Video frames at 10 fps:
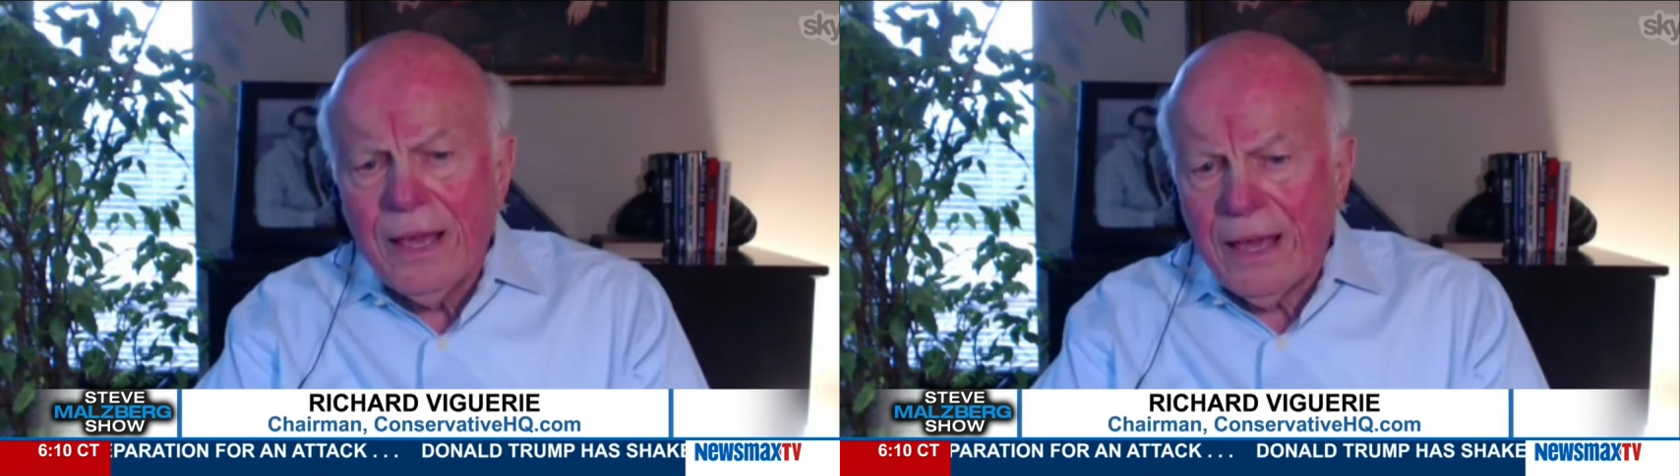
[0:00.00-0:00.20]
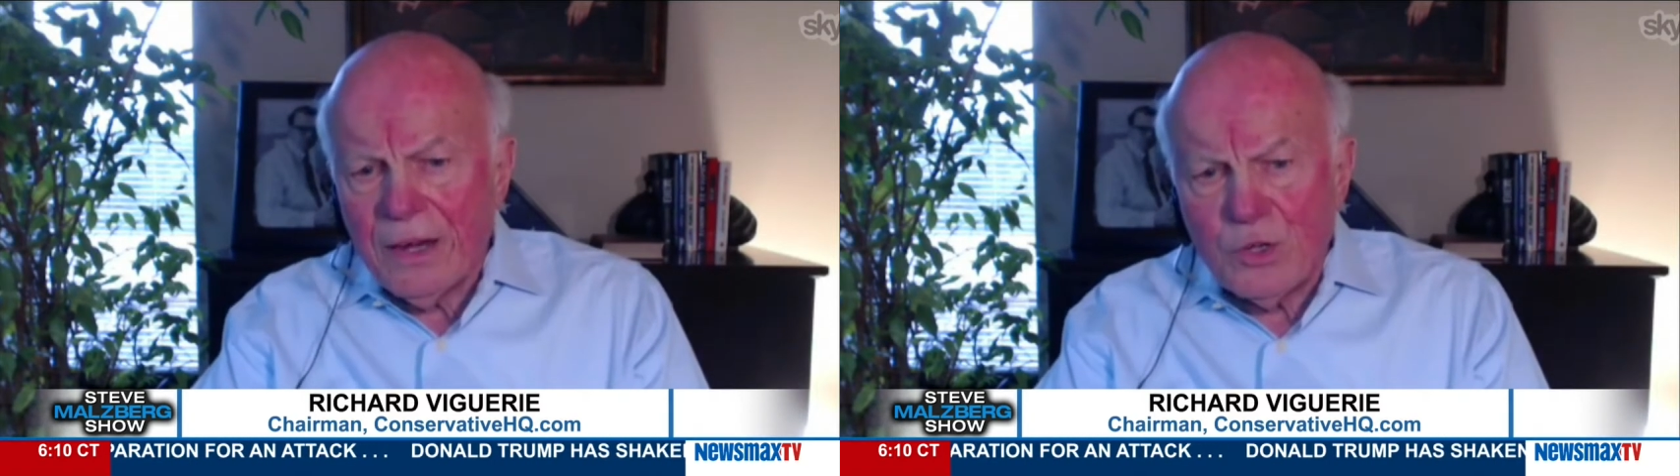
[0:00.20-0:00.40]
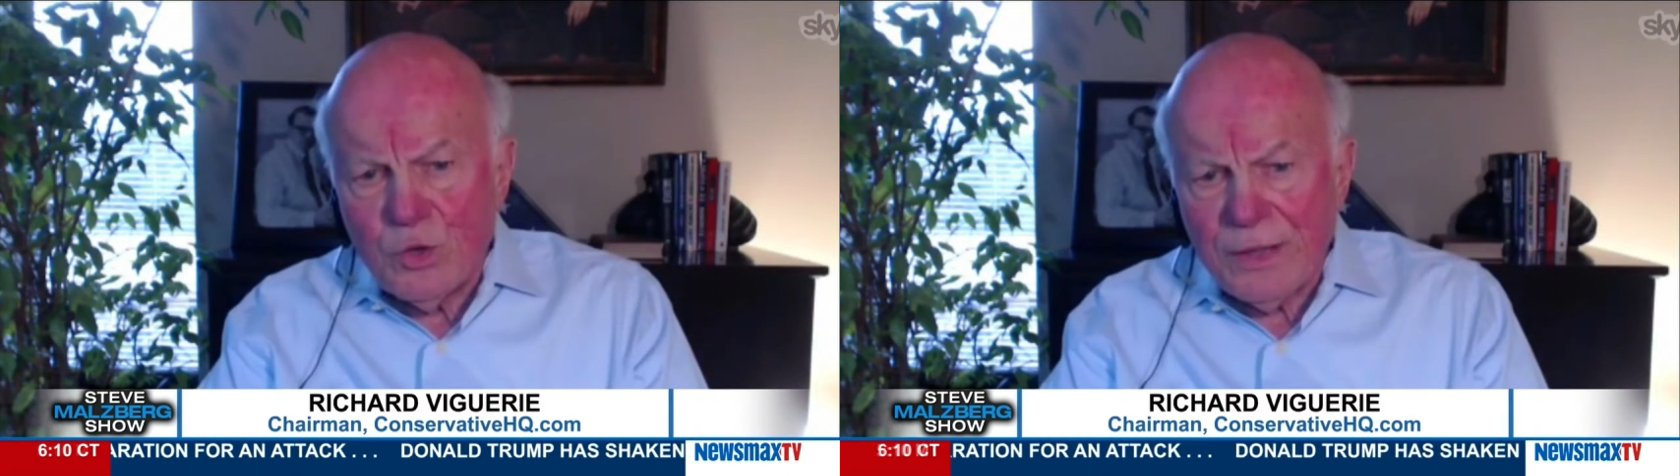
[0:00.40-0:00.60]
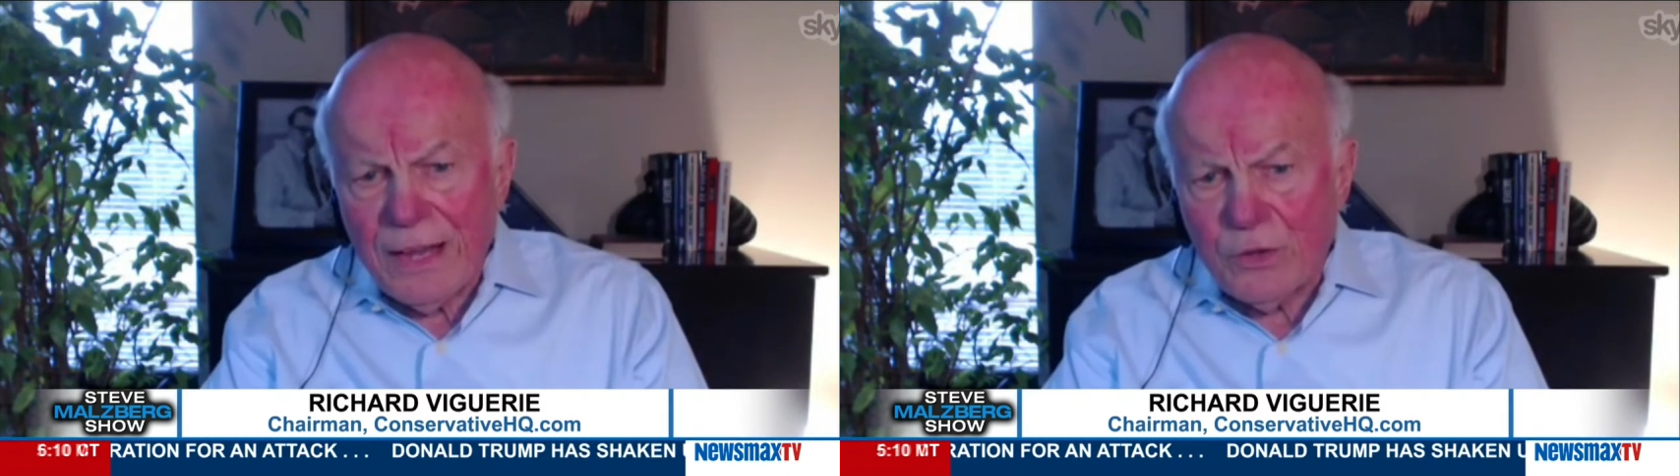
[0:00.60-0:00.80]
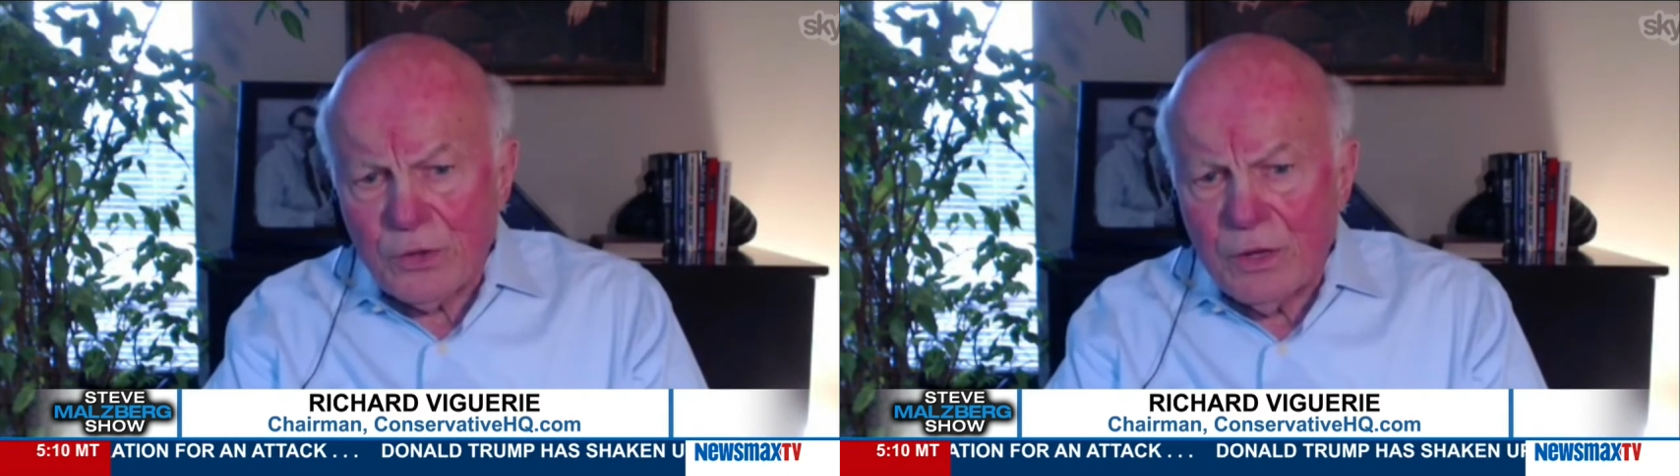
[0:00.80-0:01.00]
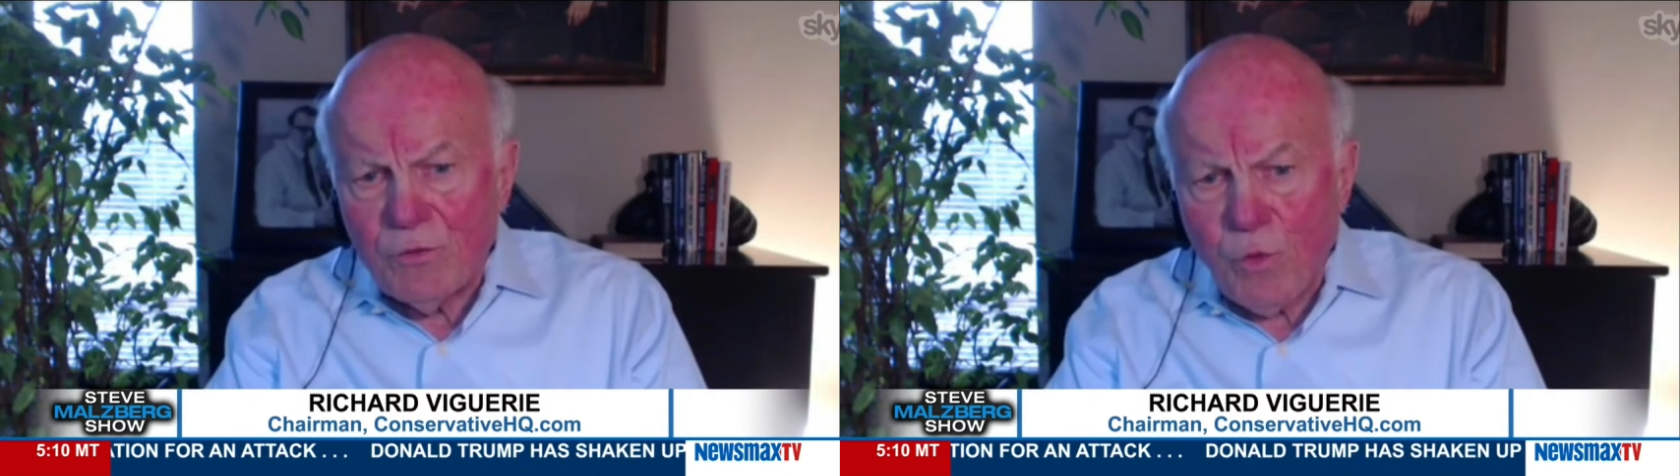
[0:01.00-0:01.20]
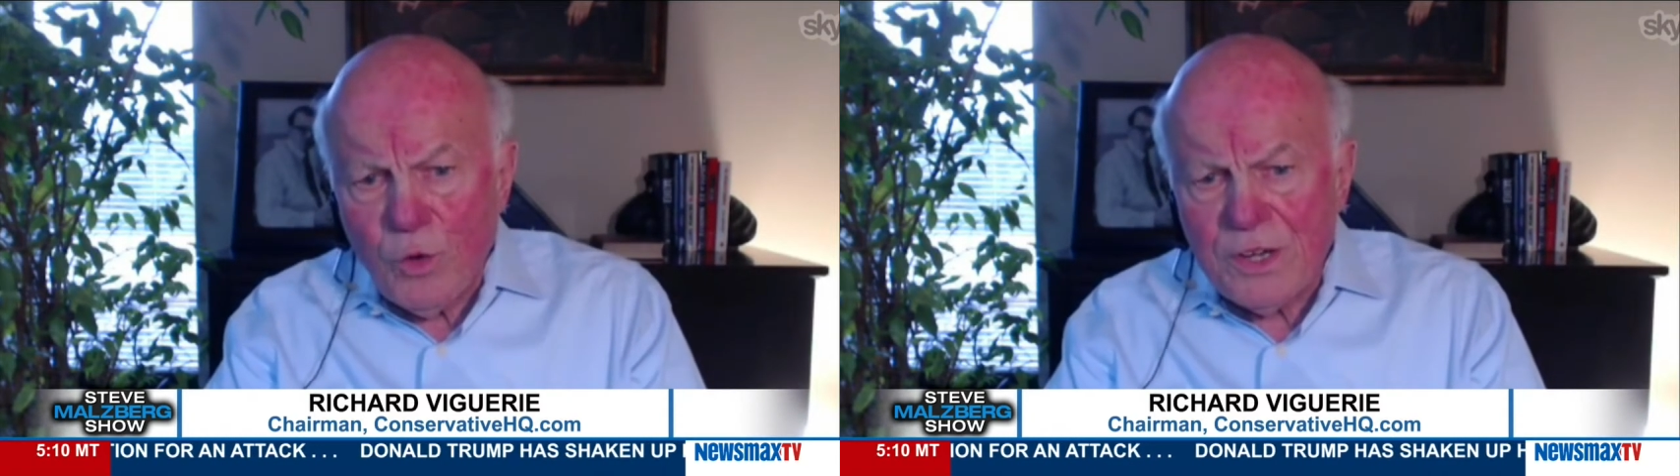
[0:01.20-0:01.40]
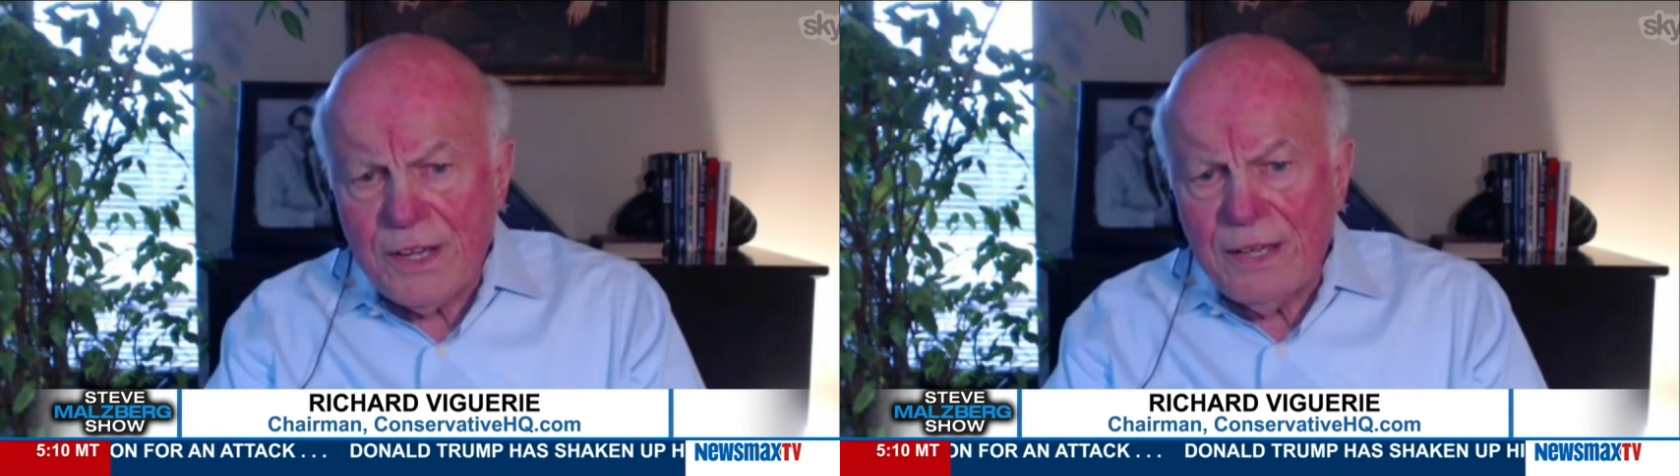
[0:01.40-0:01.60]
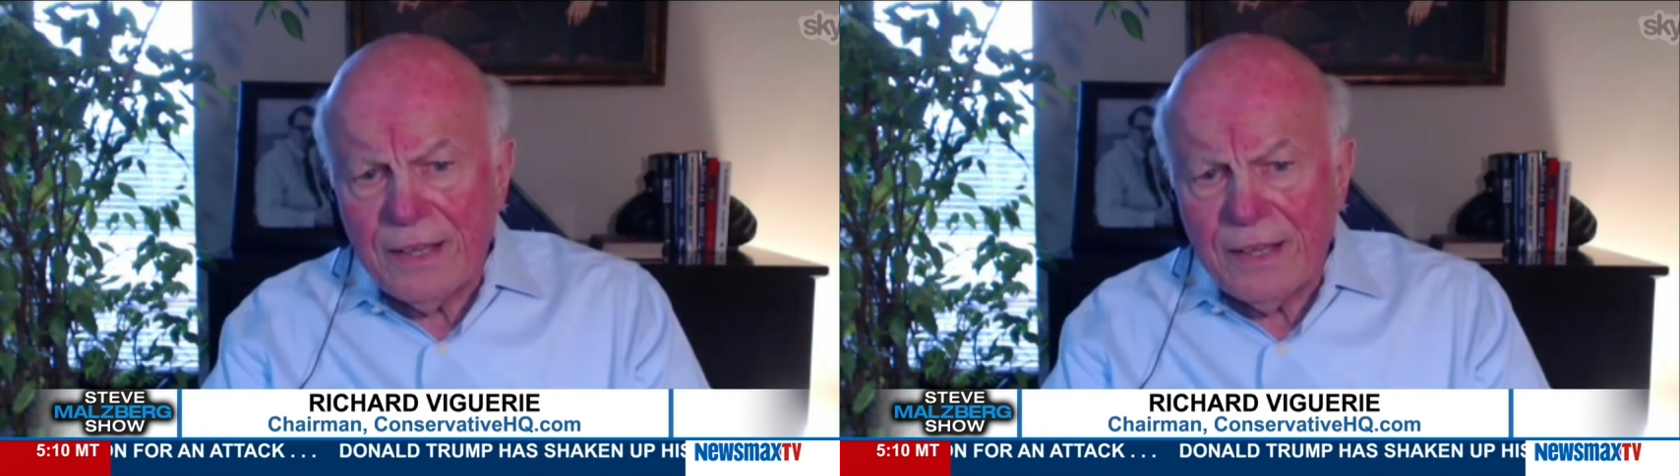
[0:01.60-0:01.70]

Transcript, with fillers: In 2014,